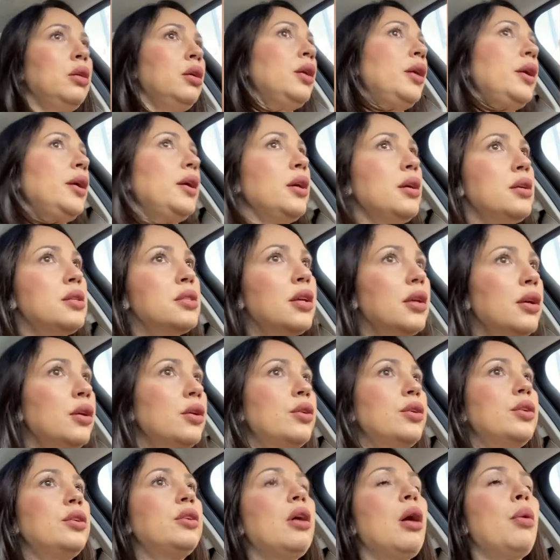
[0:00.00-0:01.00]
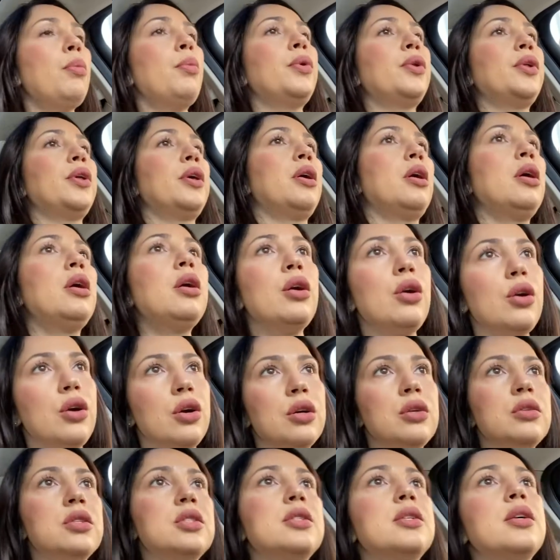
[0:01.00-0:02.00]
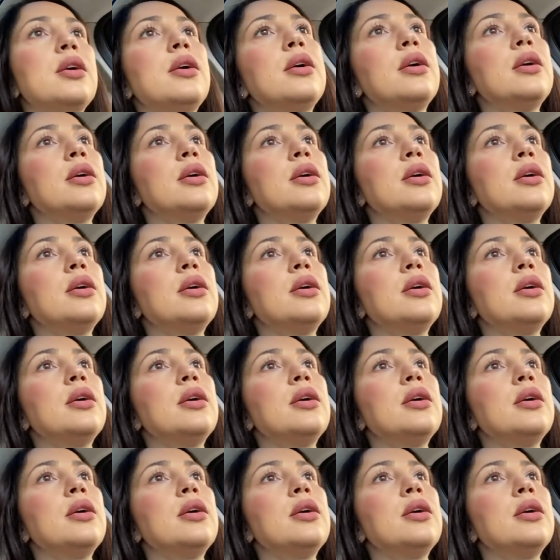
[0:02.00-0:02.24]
I guess like a good couple of years.